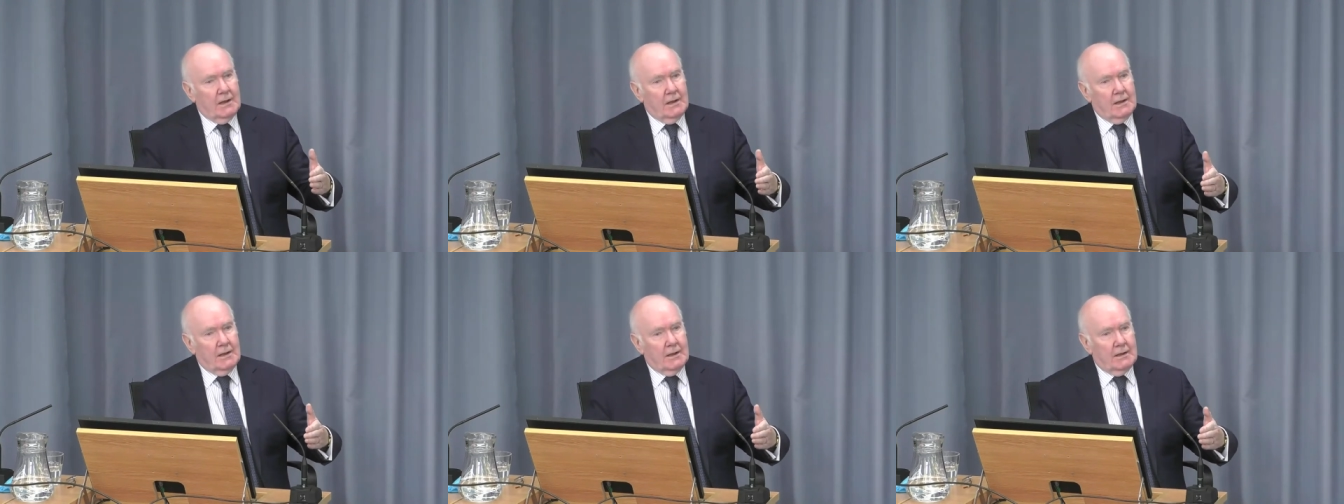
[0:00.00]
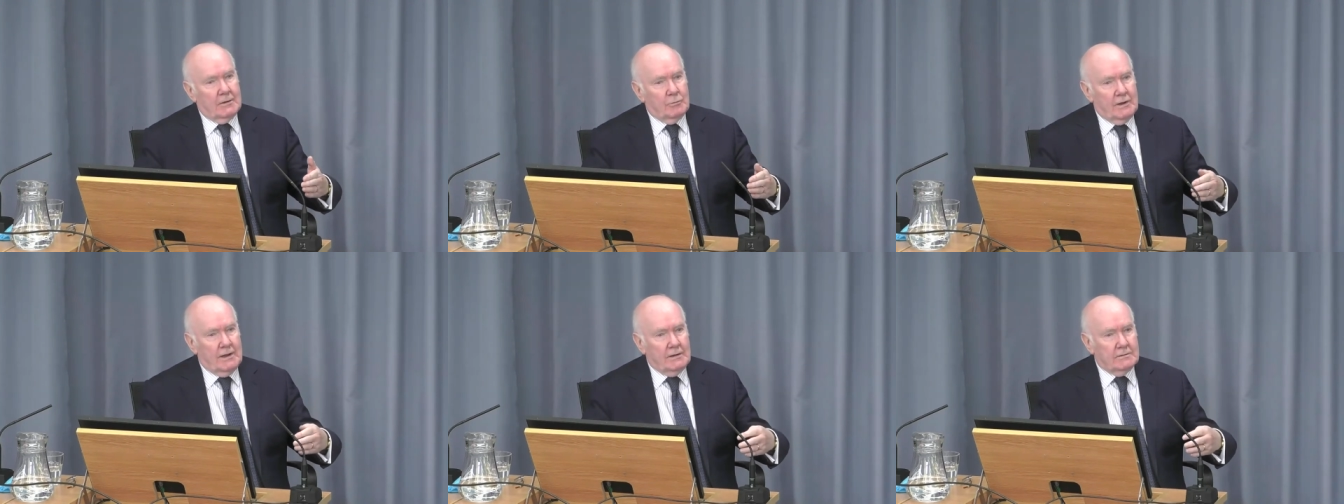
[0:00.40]
Uh,
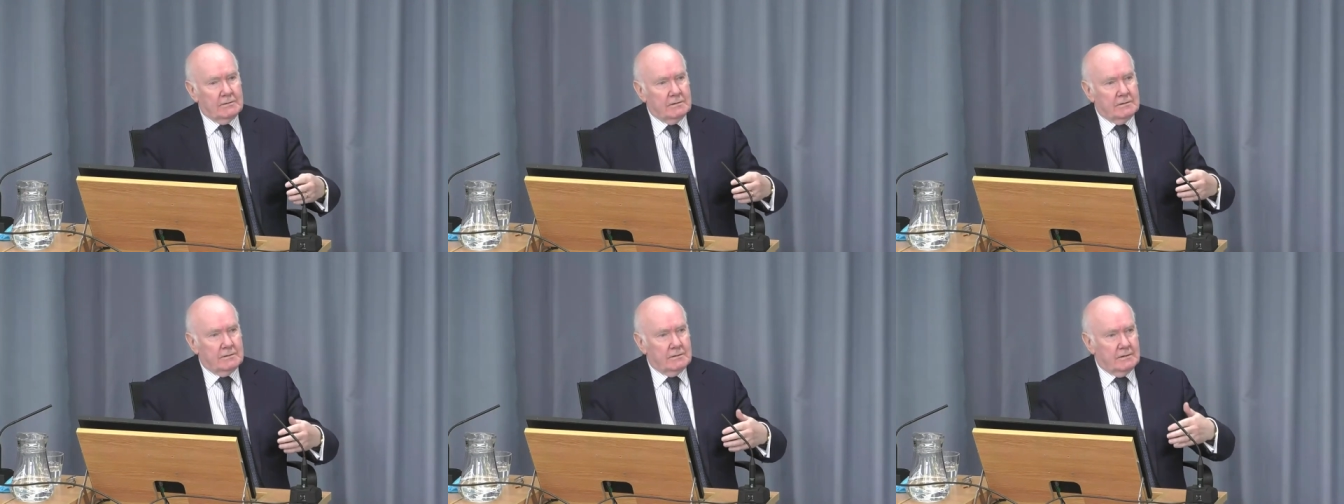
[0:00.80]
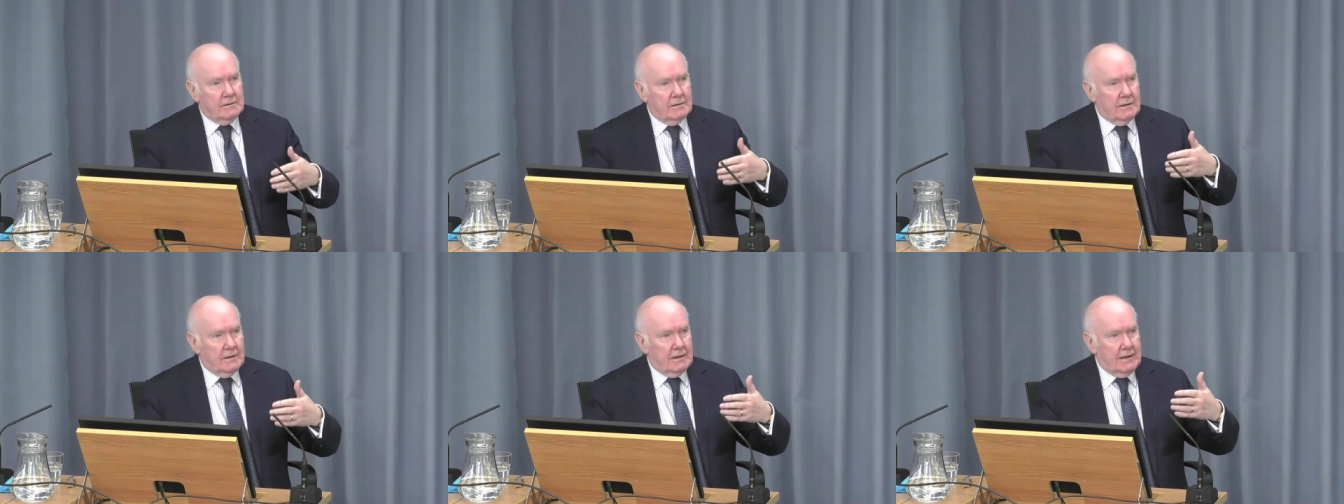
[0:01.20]
and when
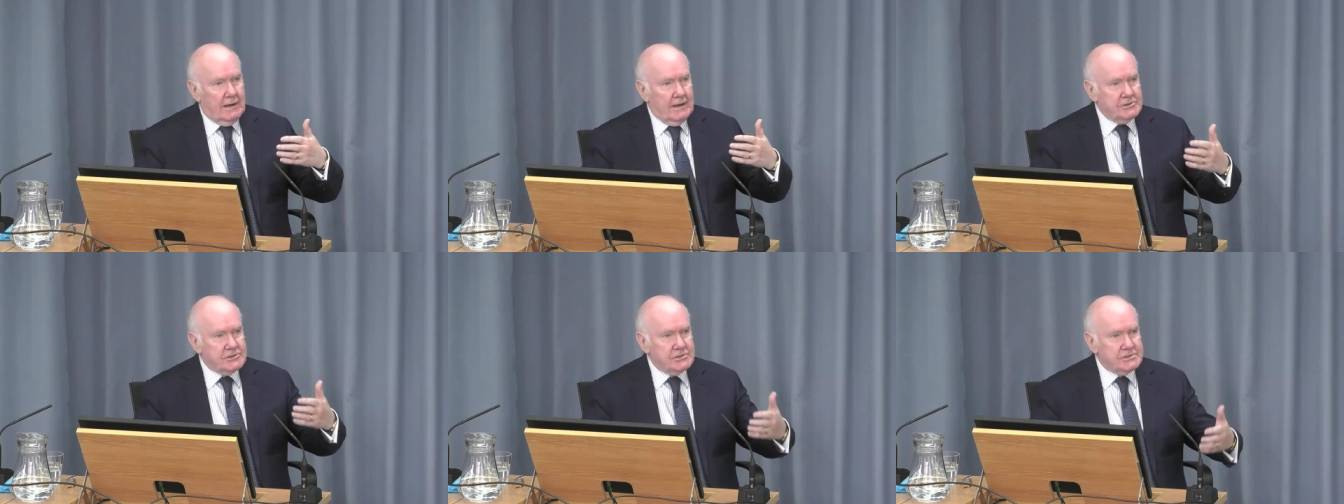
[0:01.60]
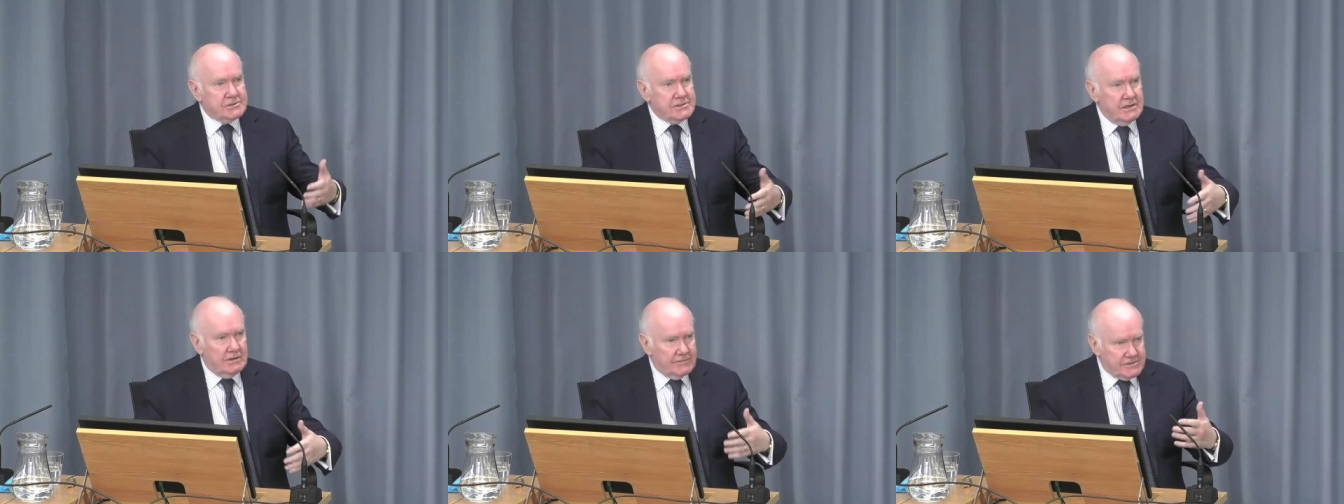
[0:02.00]
an
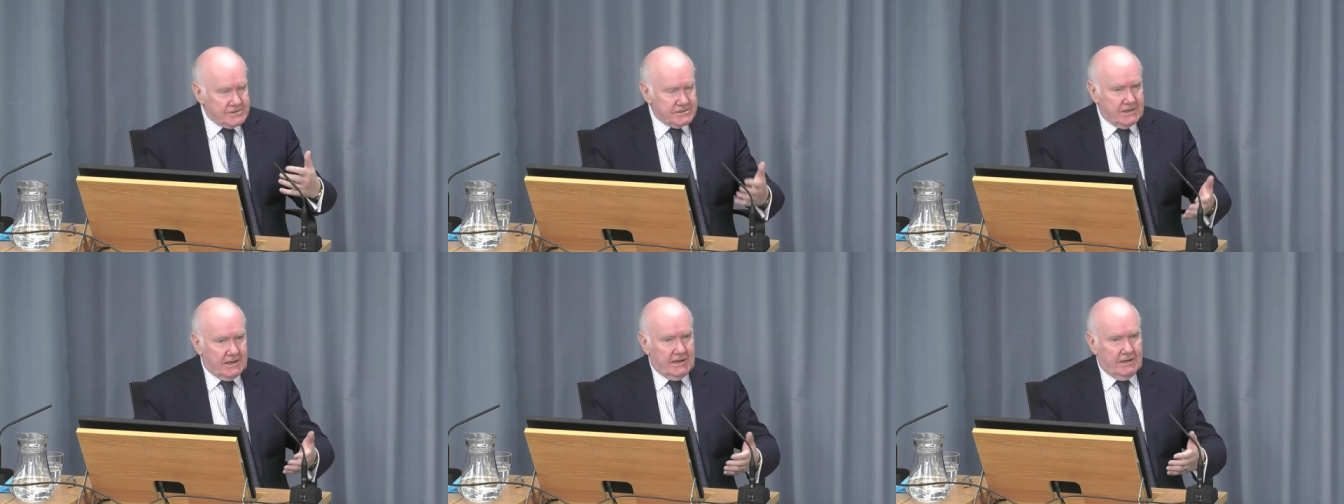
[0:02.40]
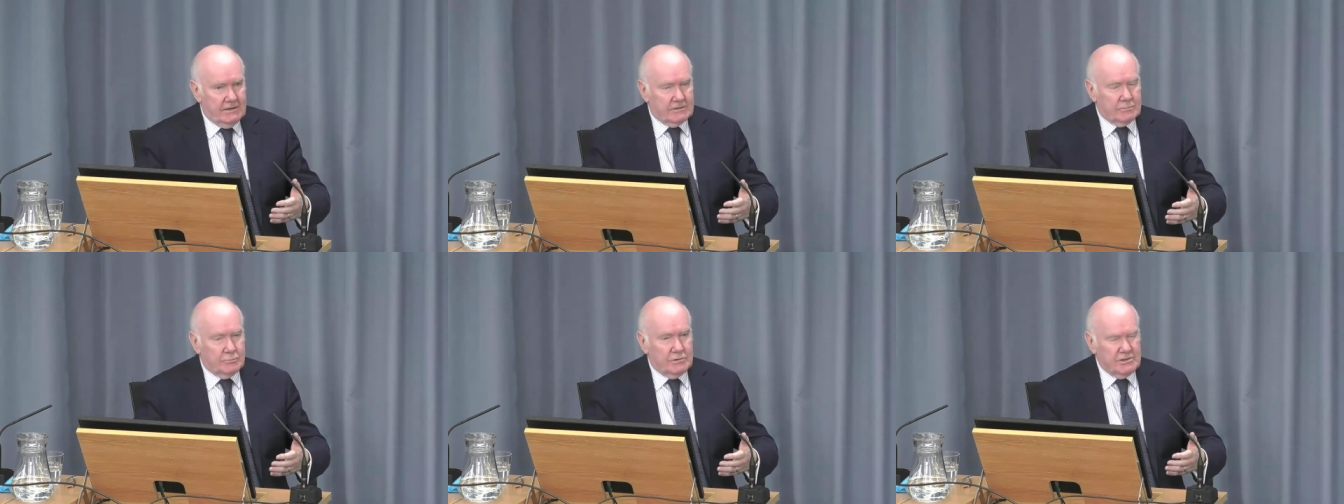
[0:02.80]
agency of the state,